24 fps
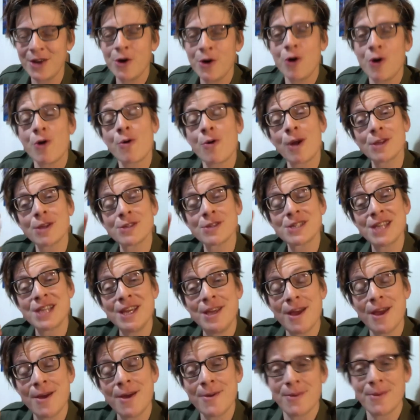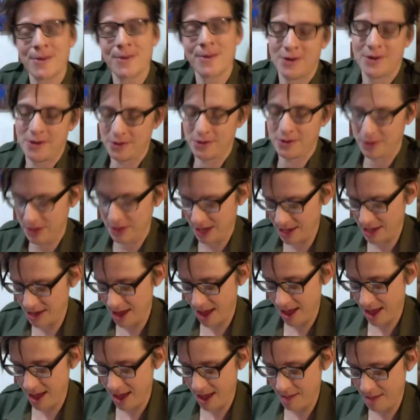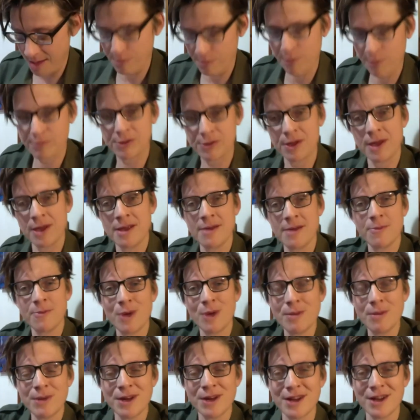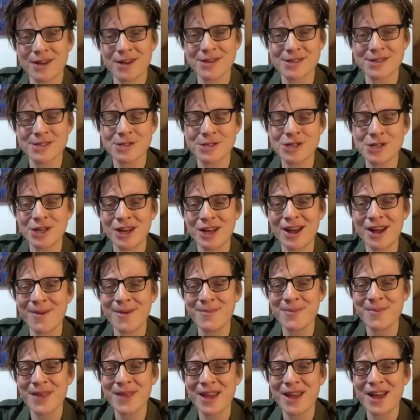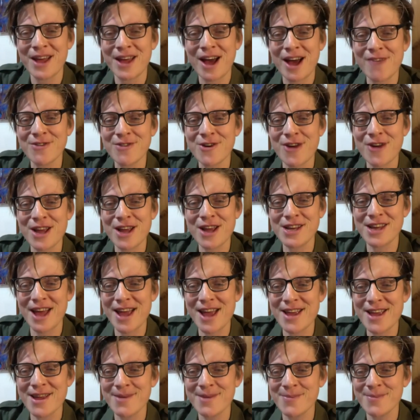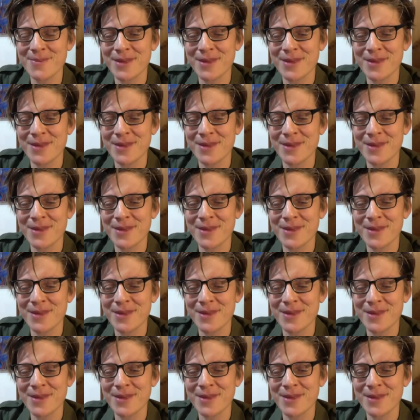Or I'll see you on the monthly webinars. Ta-da! Have a great day.